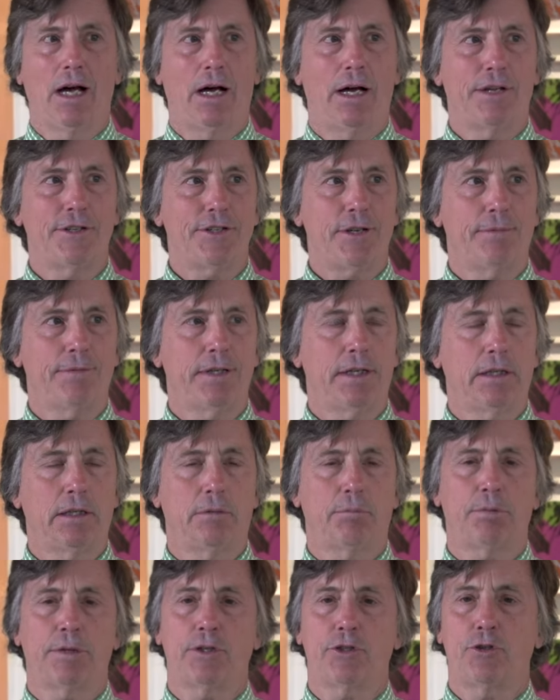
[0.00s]
uh, something
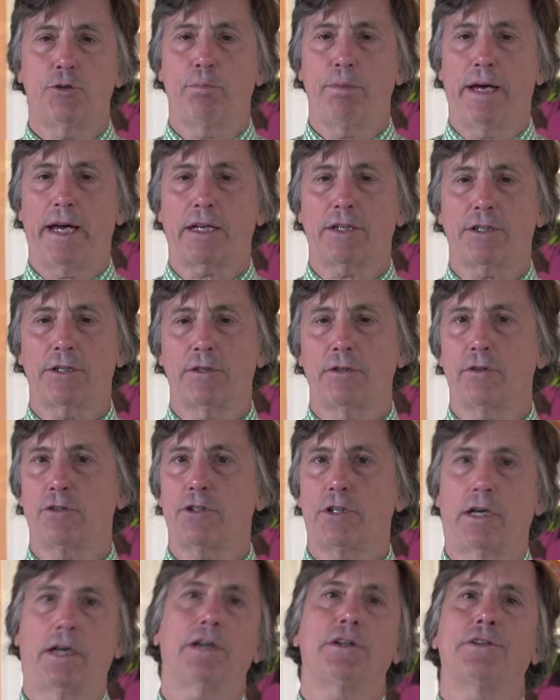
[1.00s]
that brings you back to your
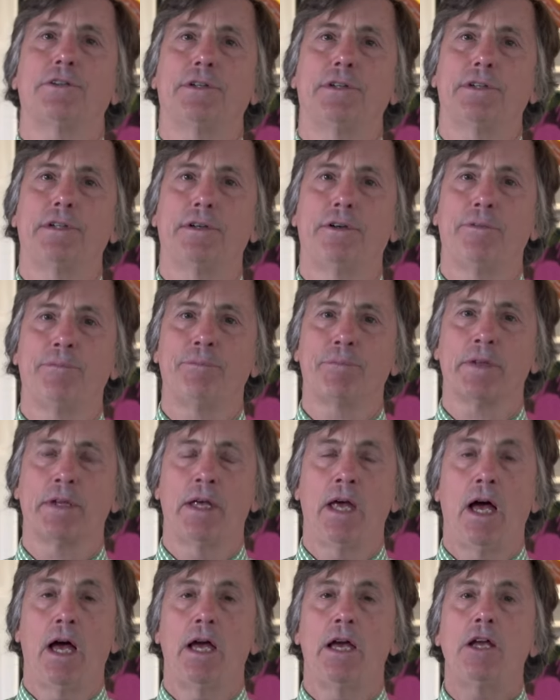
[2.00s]
childhood.
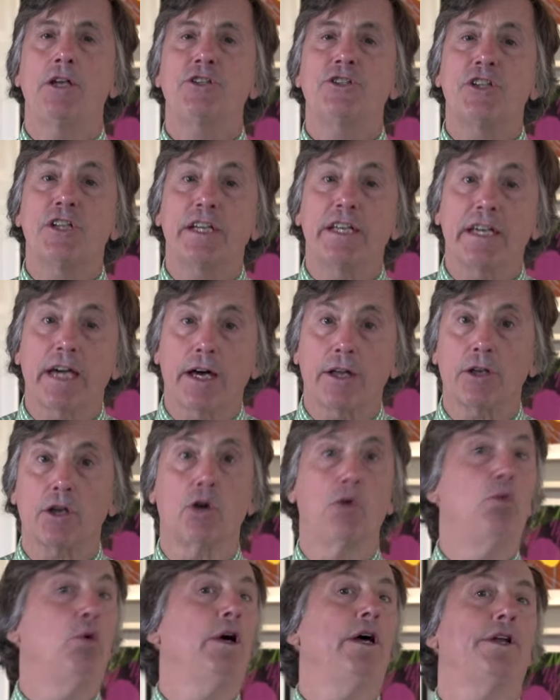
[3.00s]

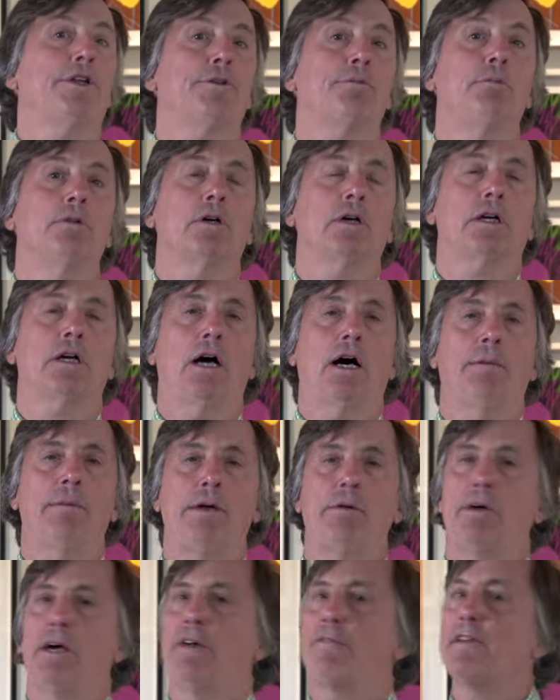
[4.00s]
Together with
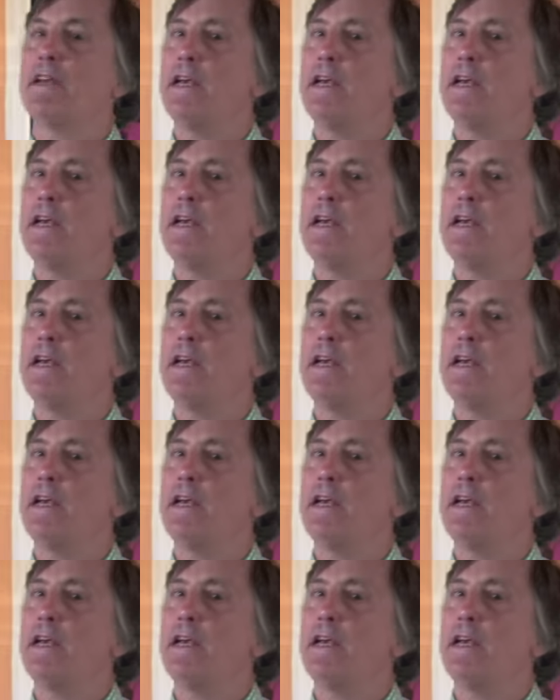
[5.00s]
Murakami, we have